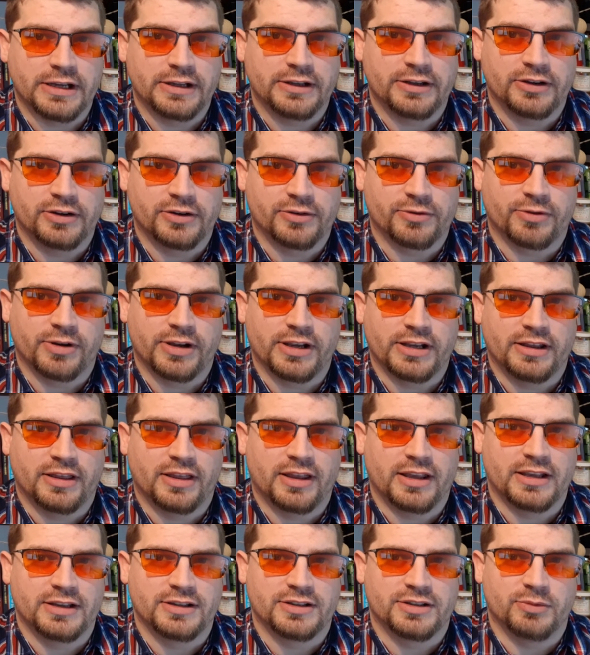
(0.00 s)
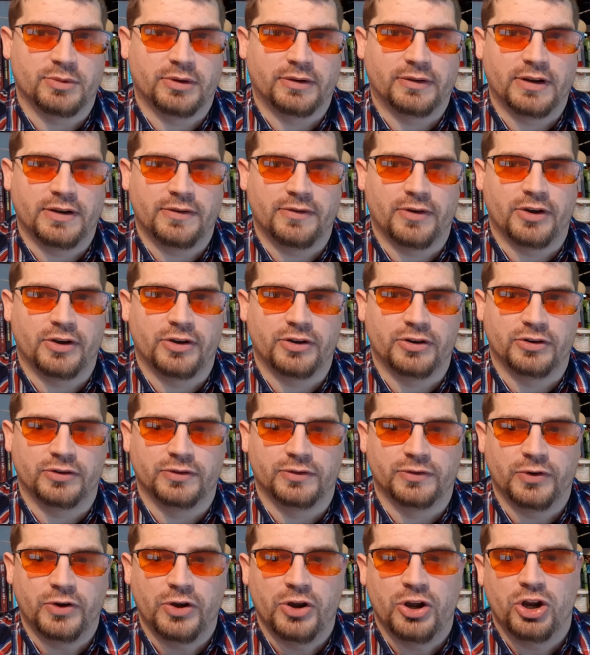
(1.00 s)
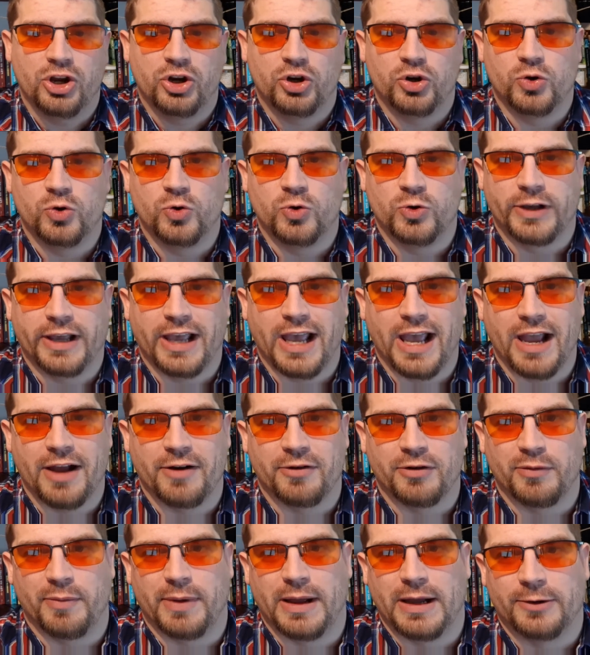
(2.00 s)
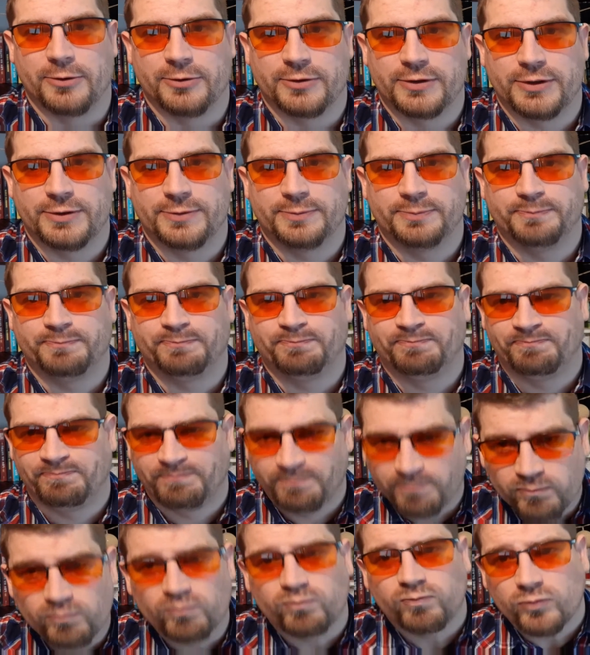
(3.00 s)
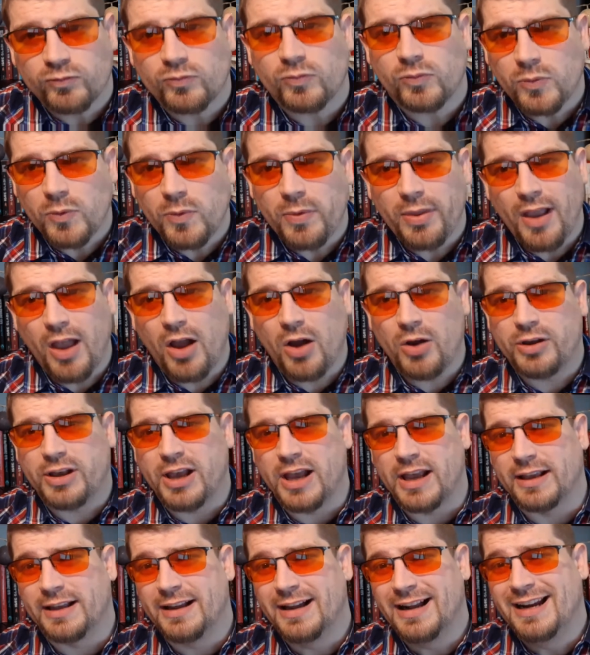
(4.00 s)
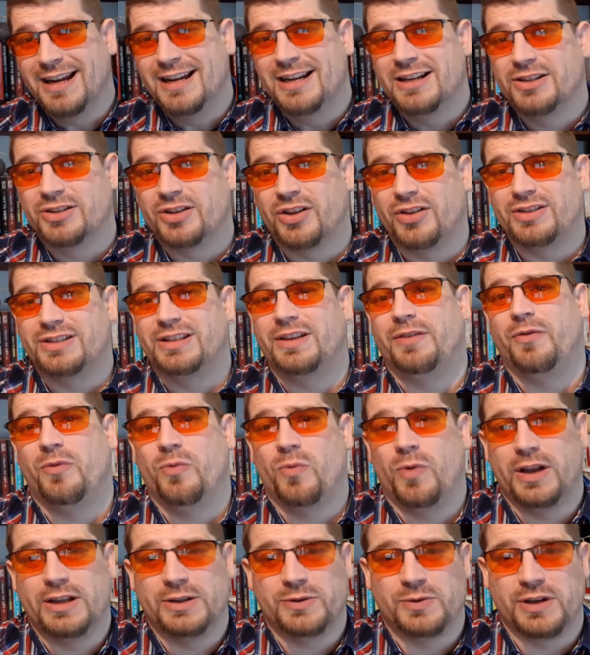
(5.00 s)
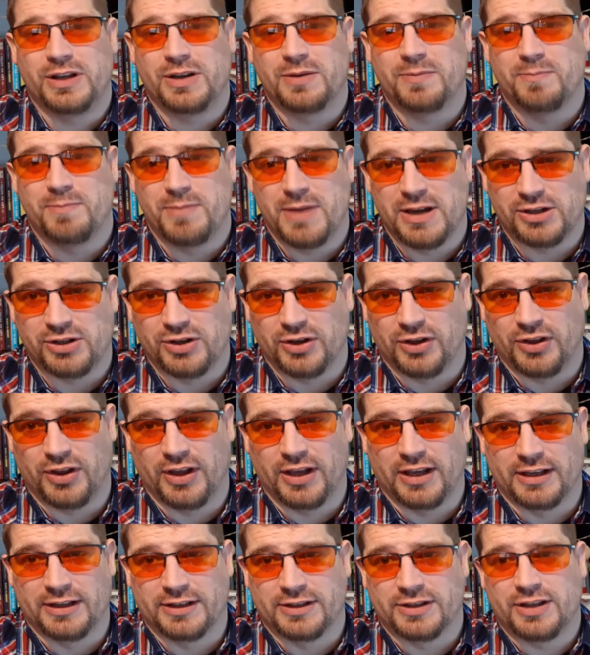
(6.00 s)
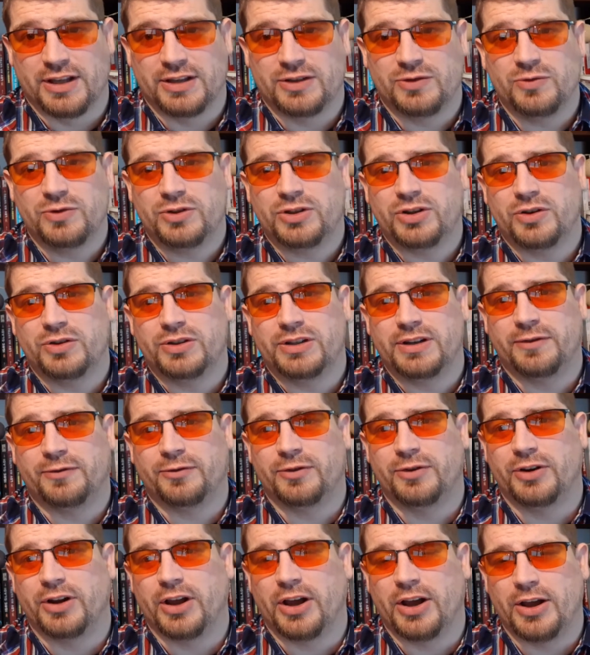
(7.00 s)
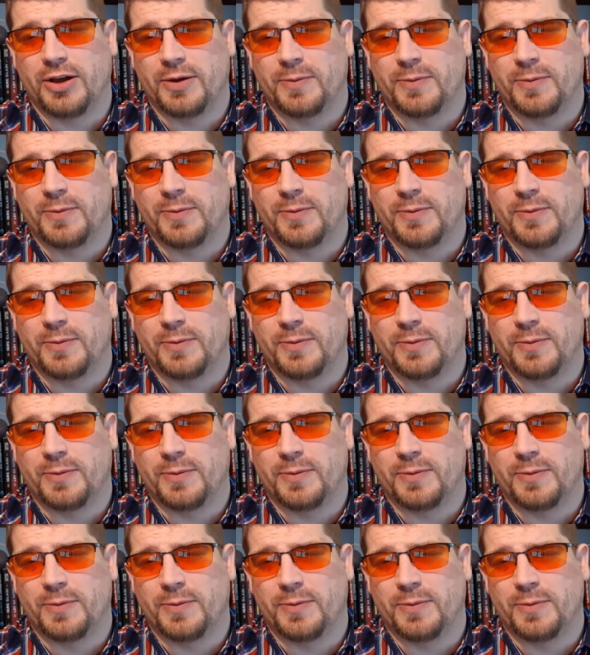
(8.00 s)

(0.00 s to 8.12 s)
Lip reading: other great things that we've never heard of nor care about. Okay, so there's different ways we can measure things. There's also different